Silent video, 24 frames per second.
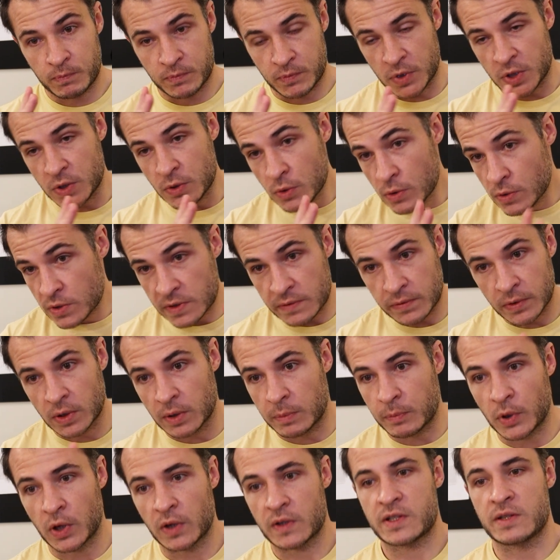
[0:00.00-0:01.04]
useful
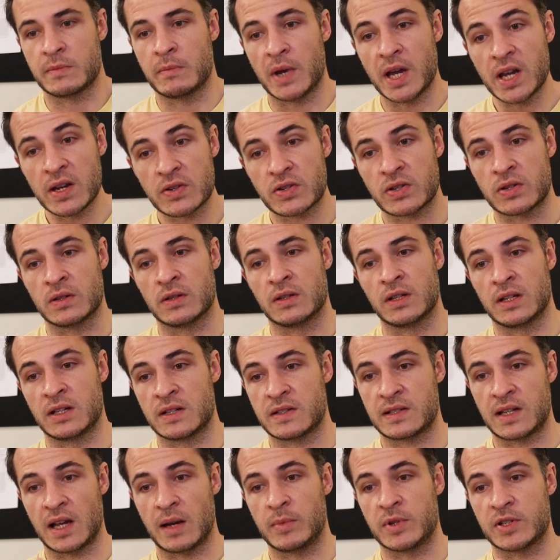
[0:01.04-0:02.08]
approximation in
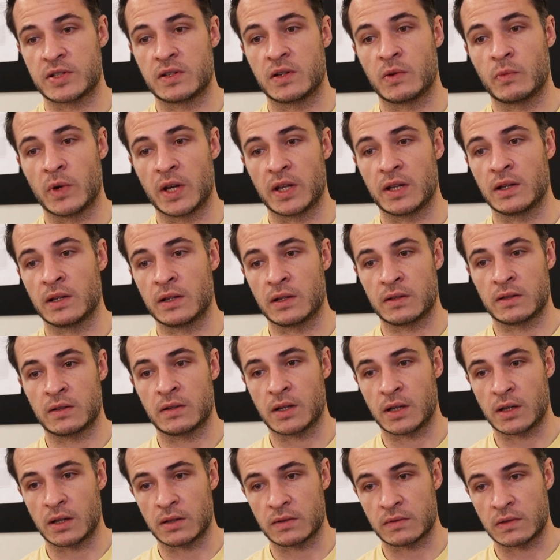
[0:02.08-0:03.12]
establishing
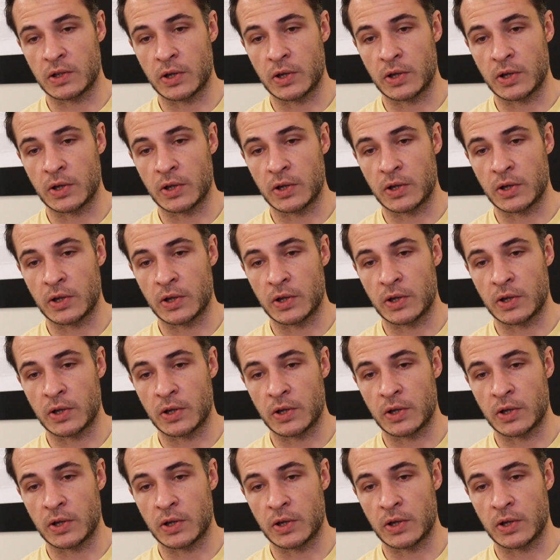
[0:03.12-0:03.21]
whether